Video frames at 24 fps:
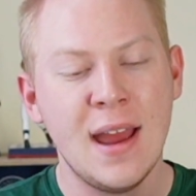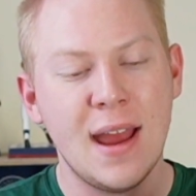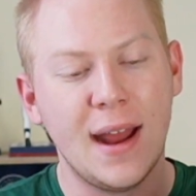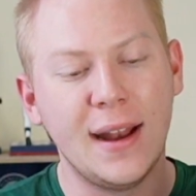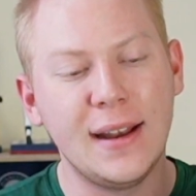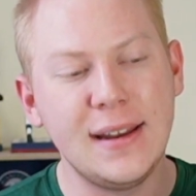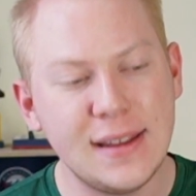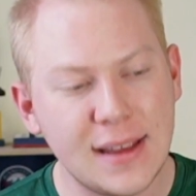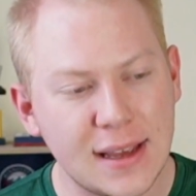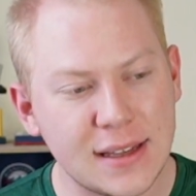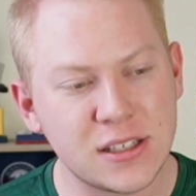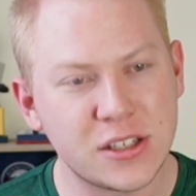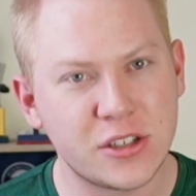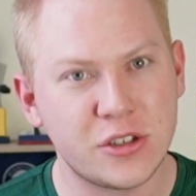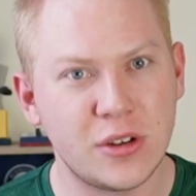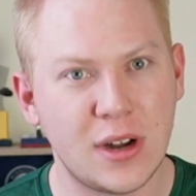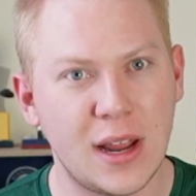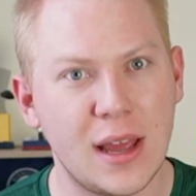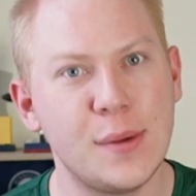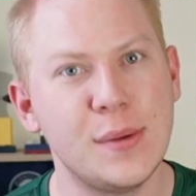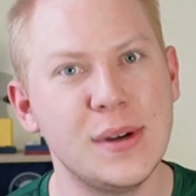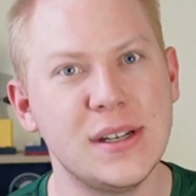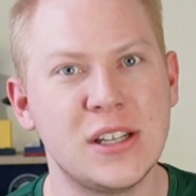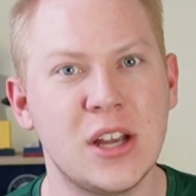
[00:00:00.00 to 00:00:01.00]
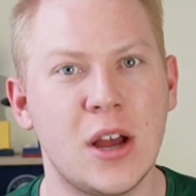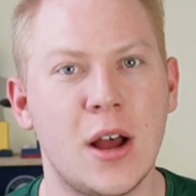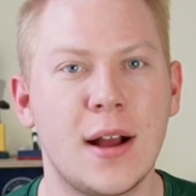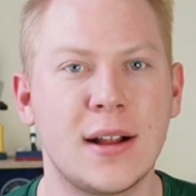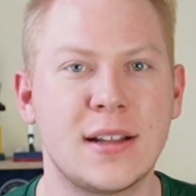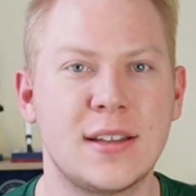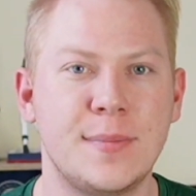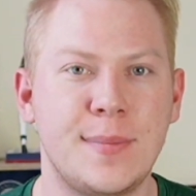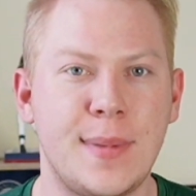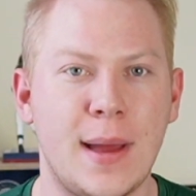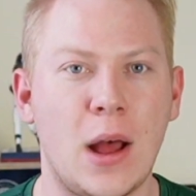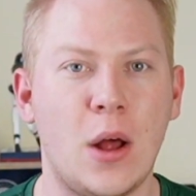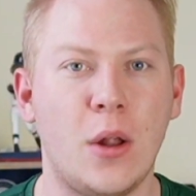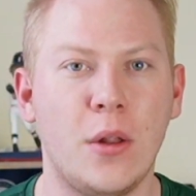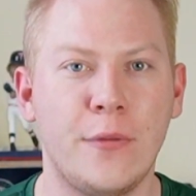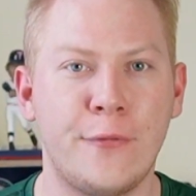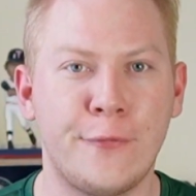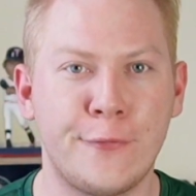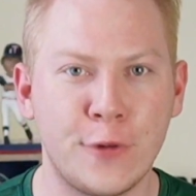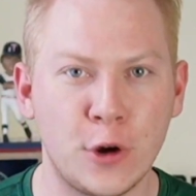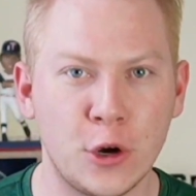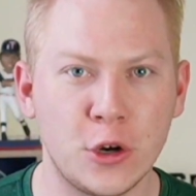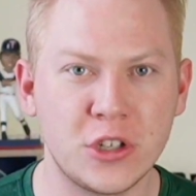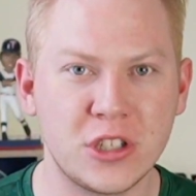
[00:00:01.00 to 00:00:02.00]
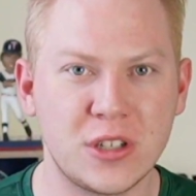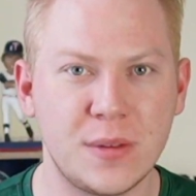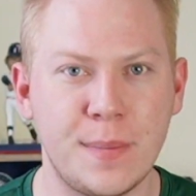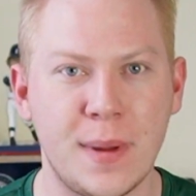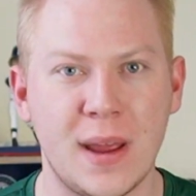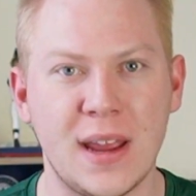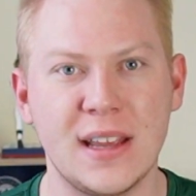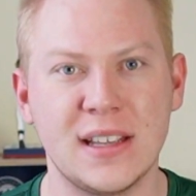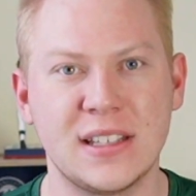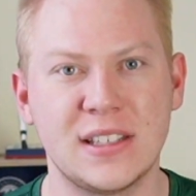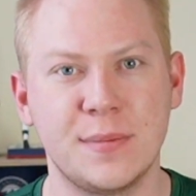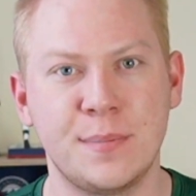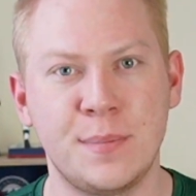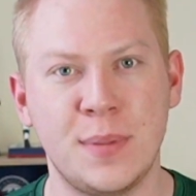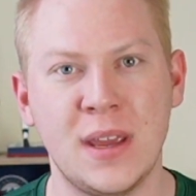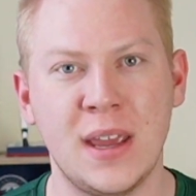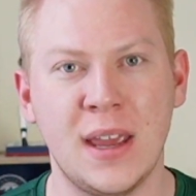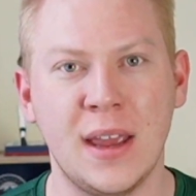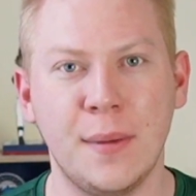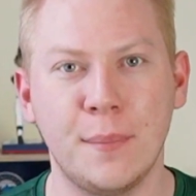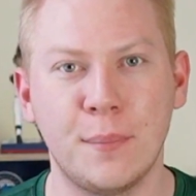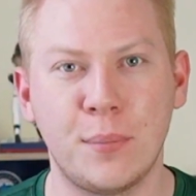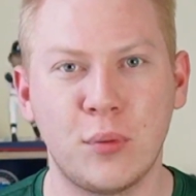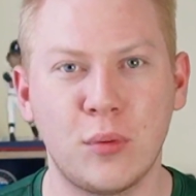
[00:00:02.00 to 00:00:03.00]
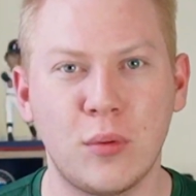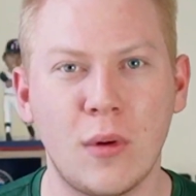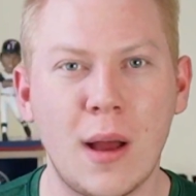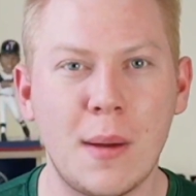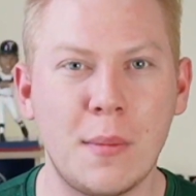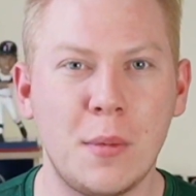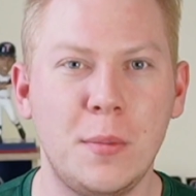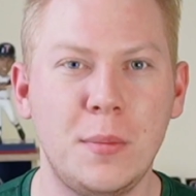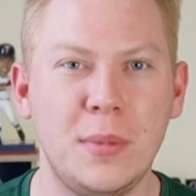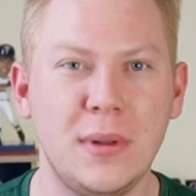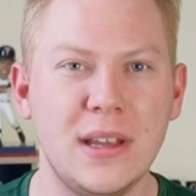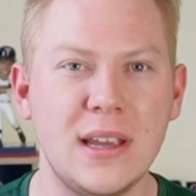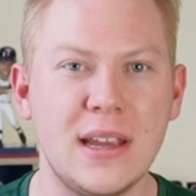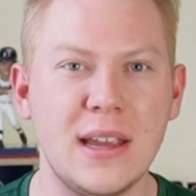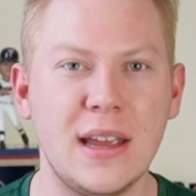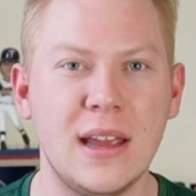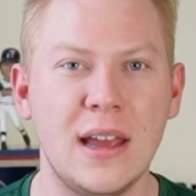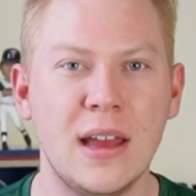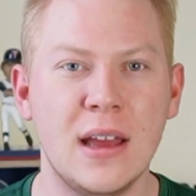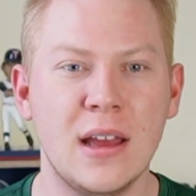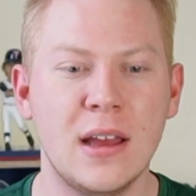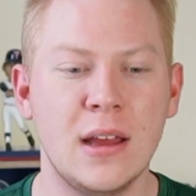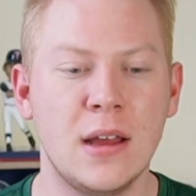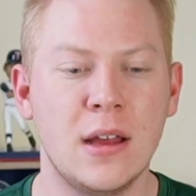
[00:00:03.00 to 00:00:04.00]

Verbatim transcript: And yesterday we talked about first base being probably